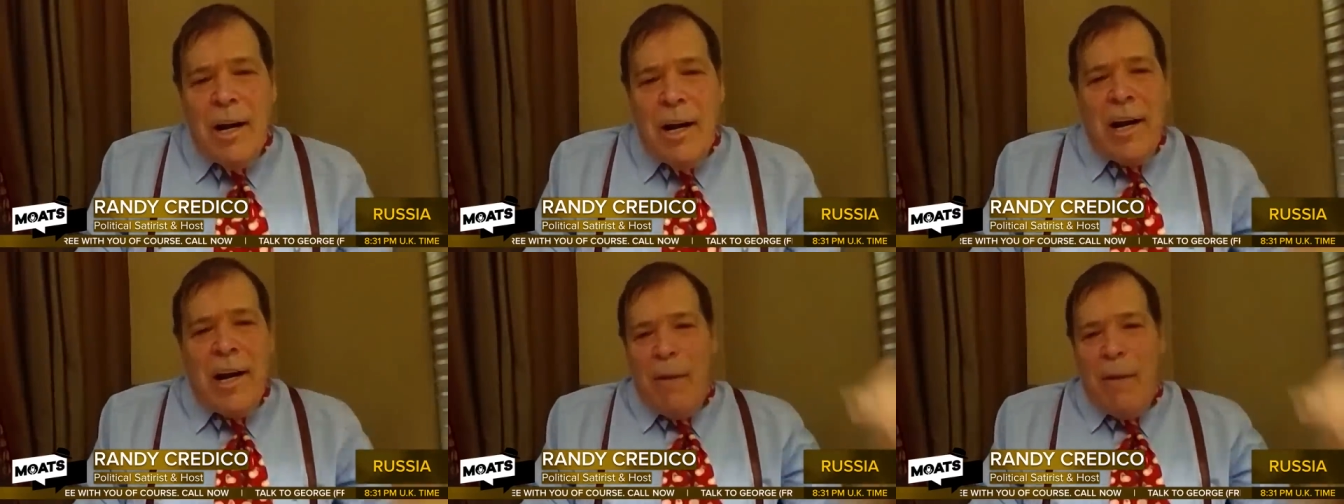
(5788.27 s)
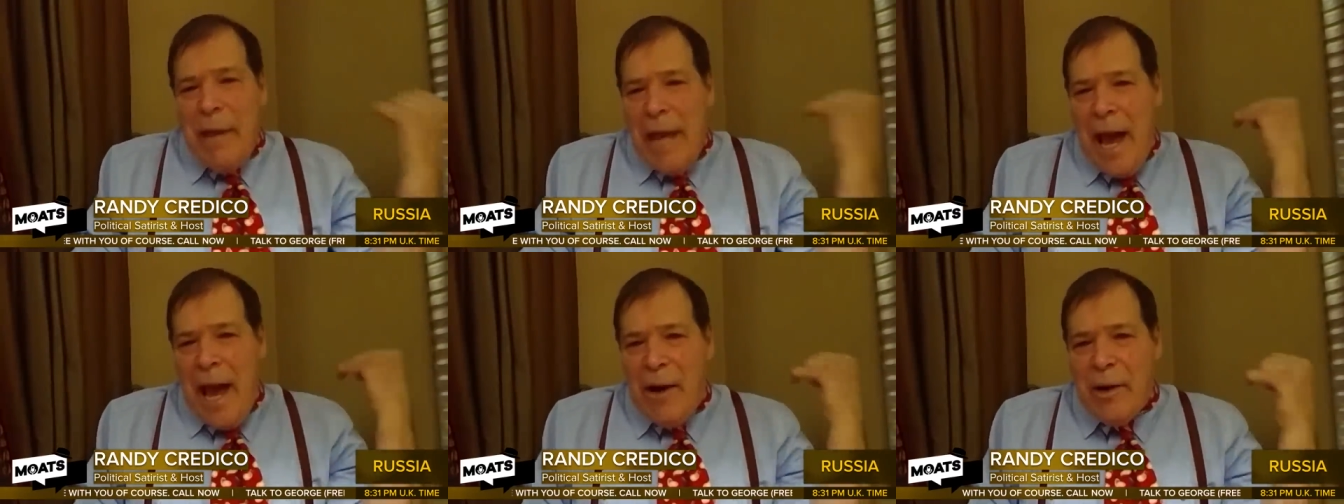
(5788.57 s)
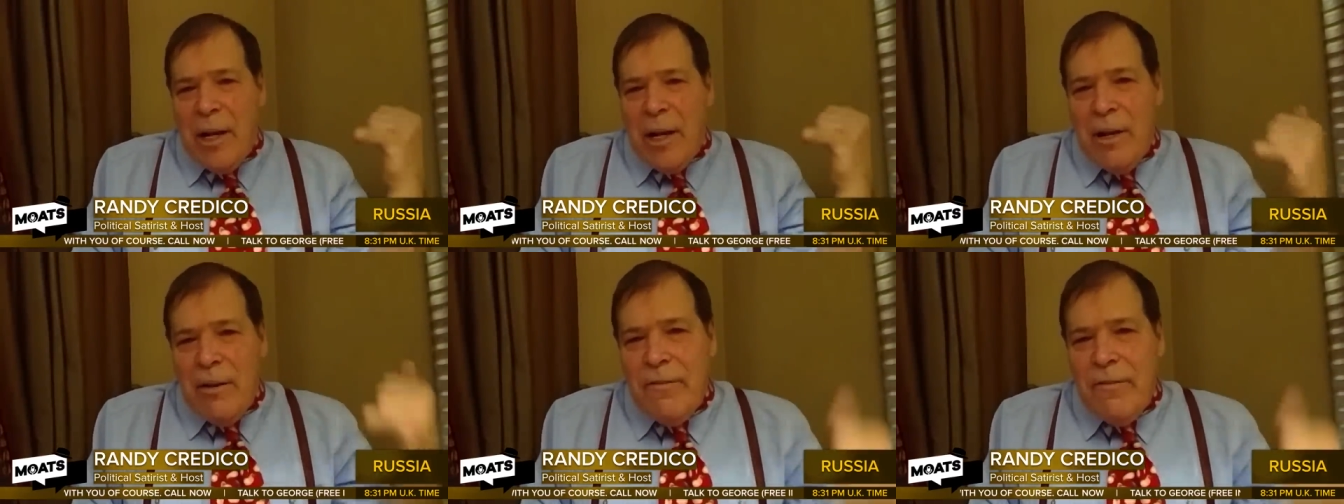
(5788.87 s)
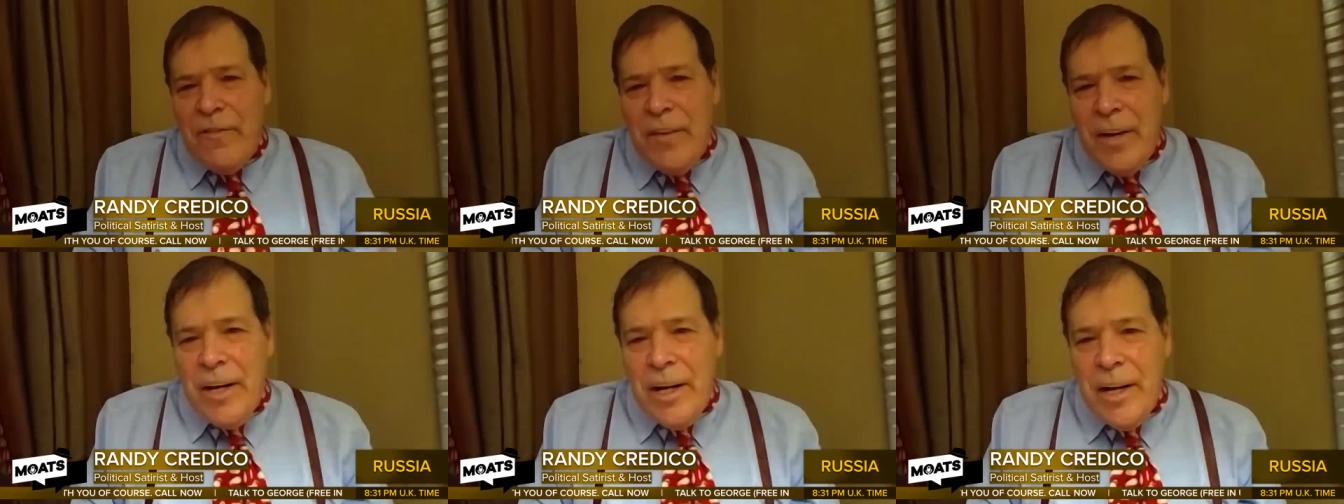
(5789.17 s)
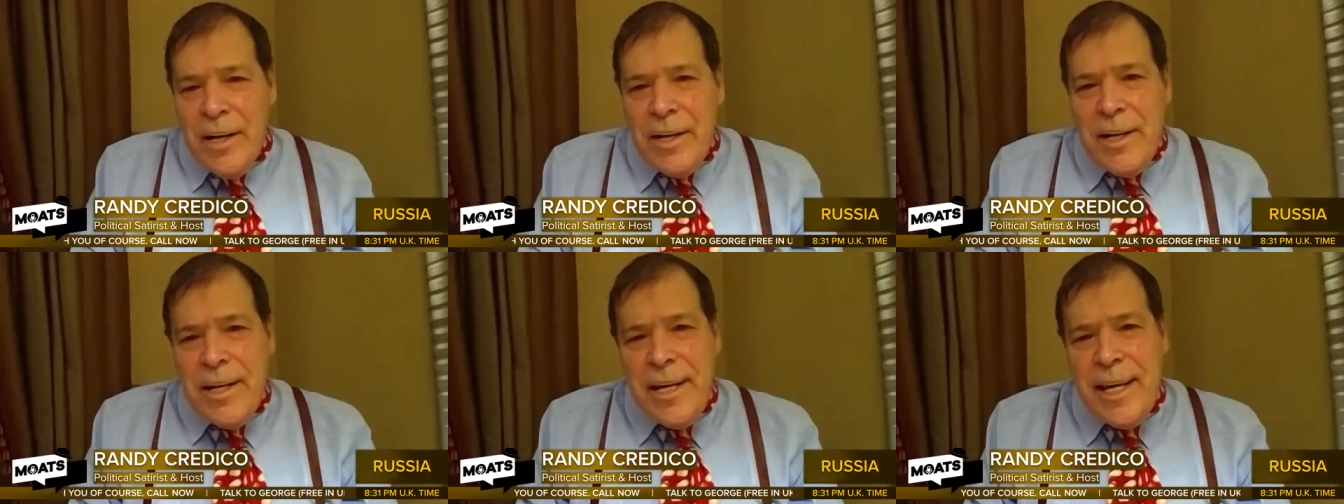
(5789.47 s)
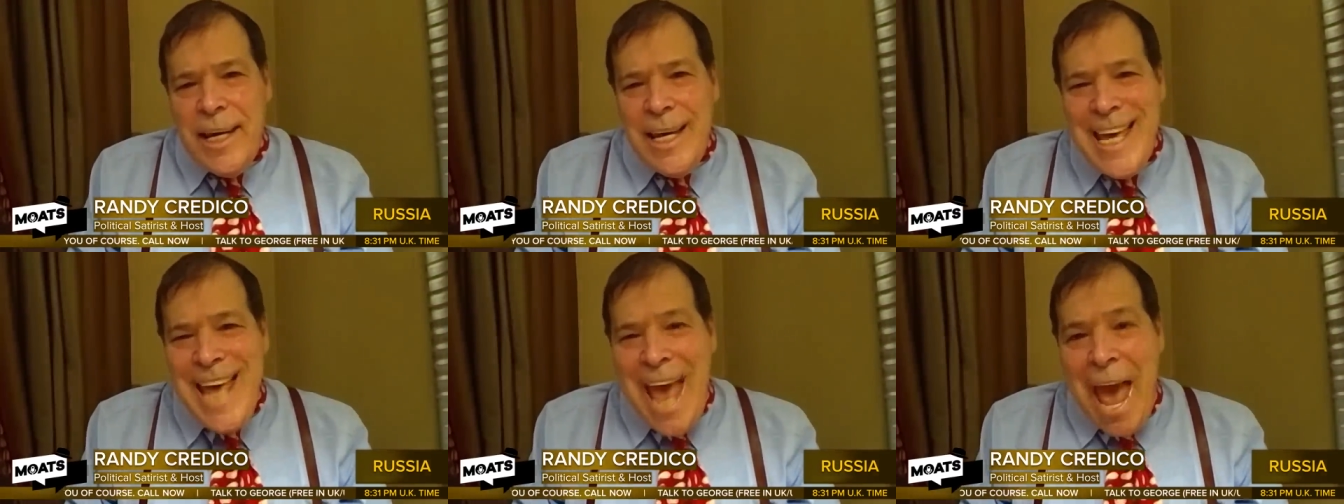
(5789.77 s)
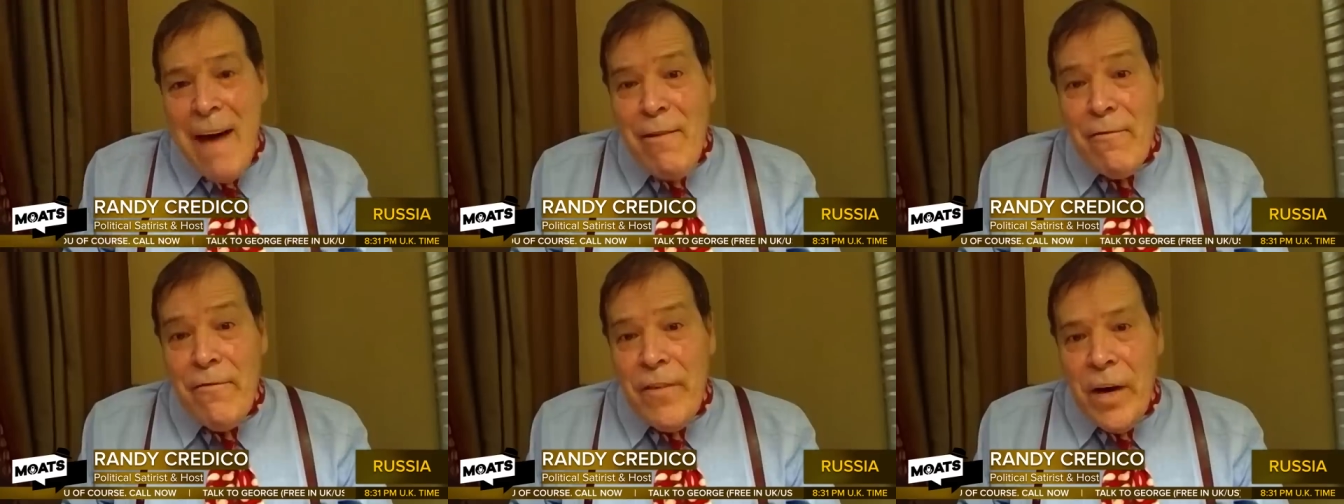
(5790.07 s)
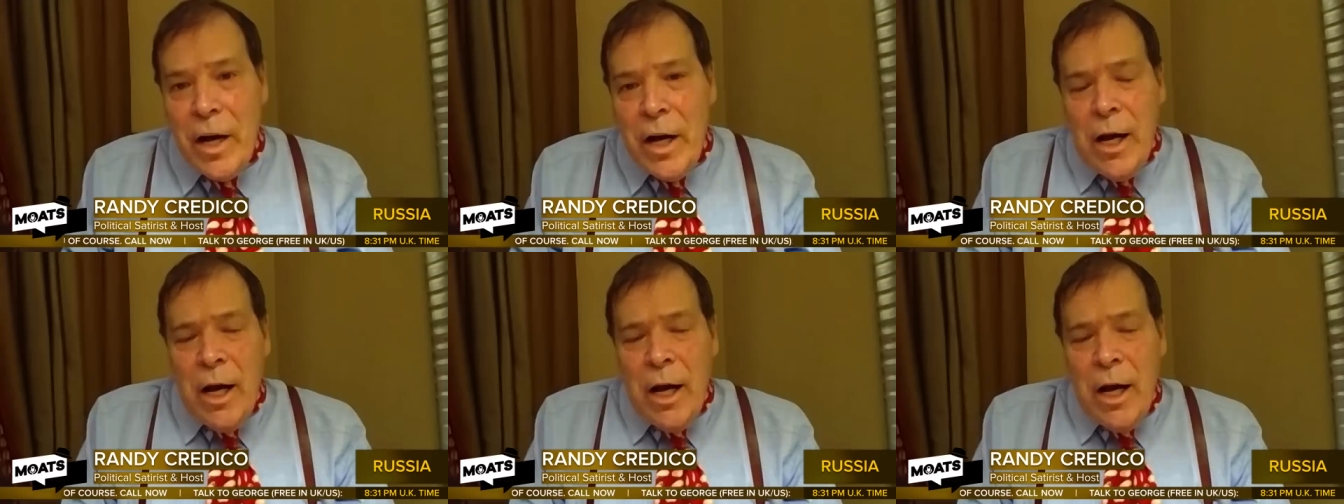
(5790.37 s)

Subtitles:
coming out of Kiev